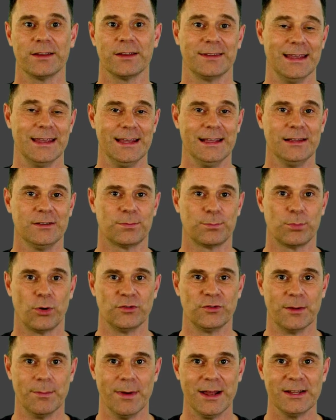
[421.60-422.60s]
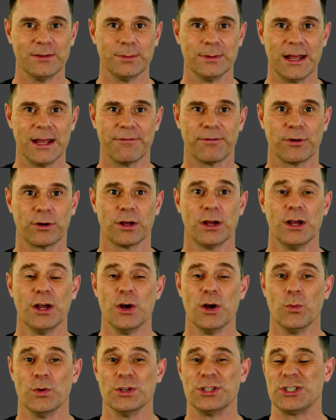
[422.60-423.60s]
Ian's project management effort,
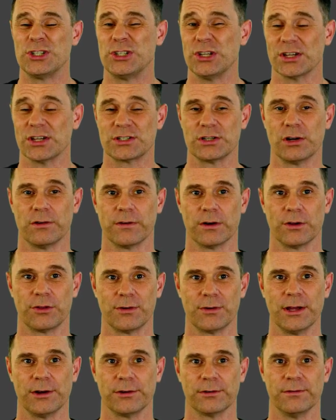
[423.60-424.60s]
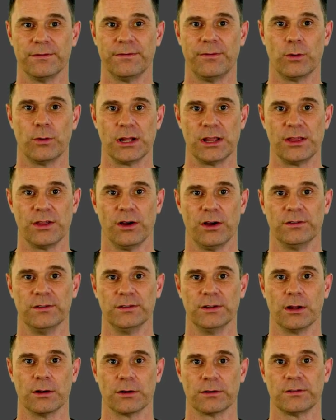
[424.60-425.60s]
was just over
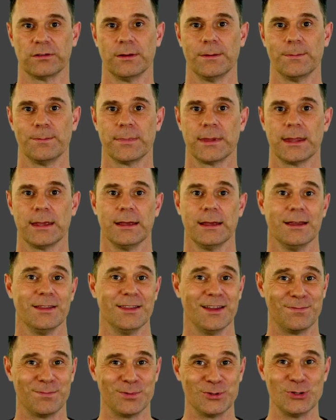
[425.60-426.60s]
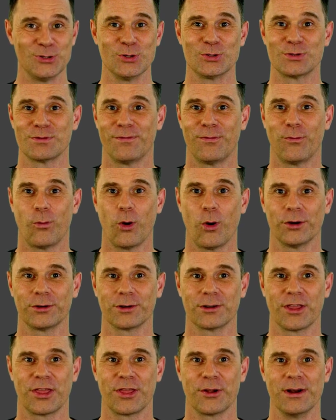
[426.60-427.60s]
$340,000. They've produced
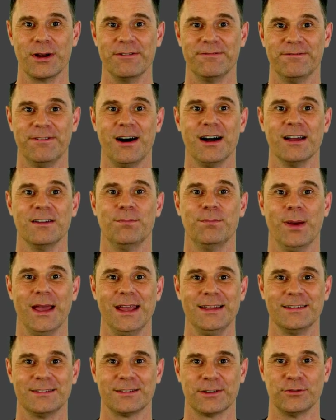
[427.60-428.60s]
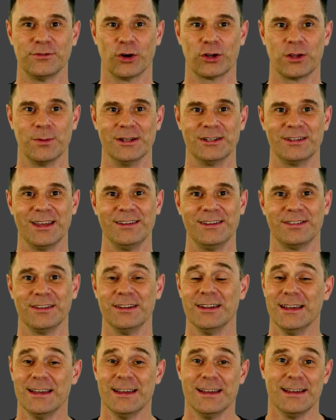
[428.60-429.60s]
435 pages of documentation
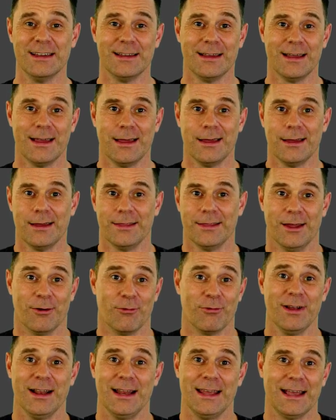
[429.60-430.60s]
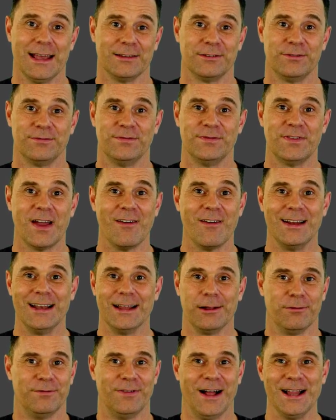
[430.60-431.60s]
that really has very
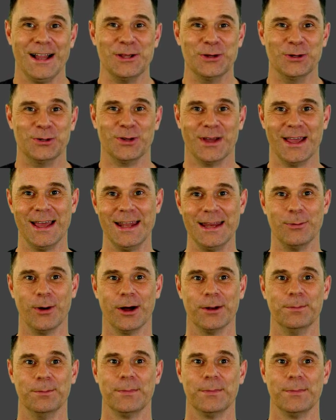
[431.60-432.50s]
little value to anyone,